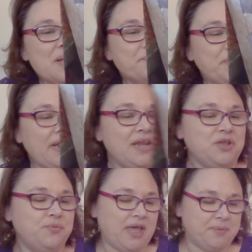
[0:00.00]
But
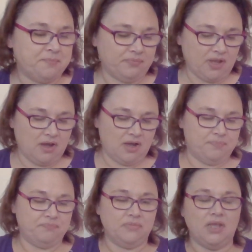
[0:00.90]
anyway,
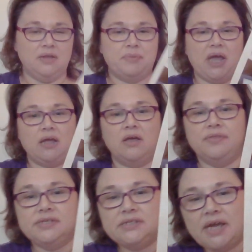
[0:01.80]
and back on
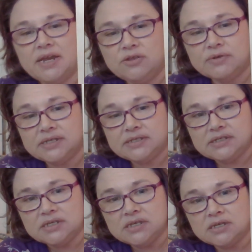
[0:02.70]
this side, you can
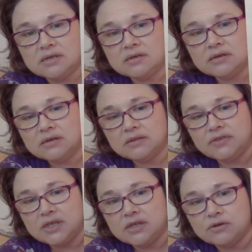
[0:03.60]
see
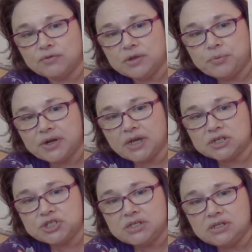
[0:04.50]
the
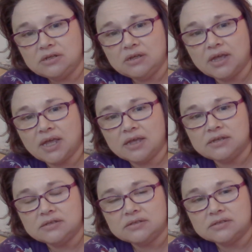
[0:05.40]
reproduction
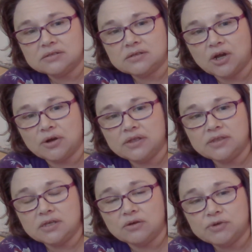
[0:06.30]
and or
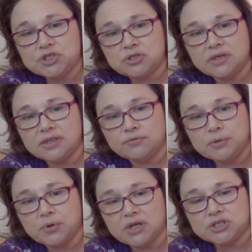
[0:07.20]
the original and the
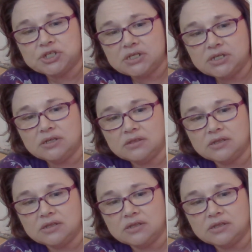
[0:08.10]
reproduction,